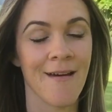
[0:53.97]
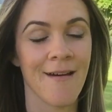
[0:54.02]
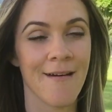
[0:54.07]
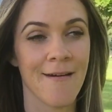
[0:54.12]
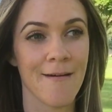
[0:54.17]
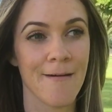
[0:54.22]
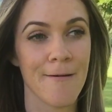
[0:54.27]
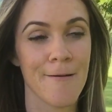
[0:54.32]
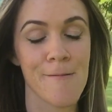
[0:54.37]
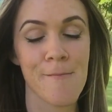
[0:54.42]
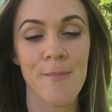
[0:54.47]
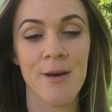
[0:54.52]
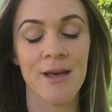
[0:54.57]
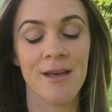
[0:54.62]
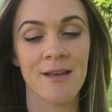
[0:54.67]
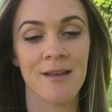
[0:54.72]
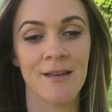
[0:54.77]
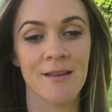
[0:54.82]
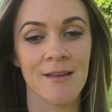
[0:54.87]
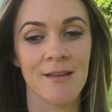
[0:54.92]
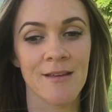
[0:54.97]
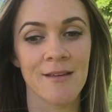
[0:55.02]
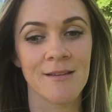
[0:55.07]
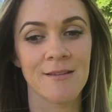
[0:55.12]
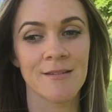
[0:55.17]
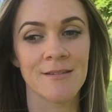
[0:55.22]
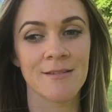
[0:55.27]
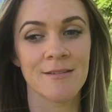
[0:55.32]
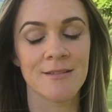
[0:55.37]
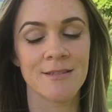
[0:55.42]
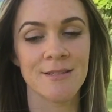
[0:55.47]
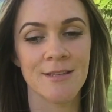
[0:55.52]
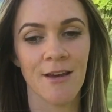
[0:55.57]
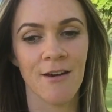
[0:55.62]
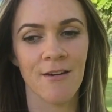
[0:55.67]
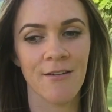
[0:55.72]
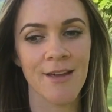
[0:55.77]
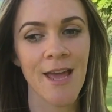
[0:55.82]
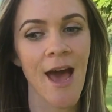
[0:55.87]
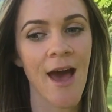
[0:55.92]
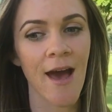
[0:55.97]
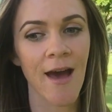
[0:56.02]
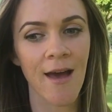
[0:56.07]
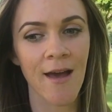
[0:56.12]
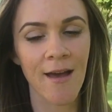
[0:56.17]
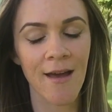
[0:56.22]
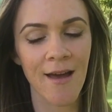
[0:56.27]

Um, so yeah,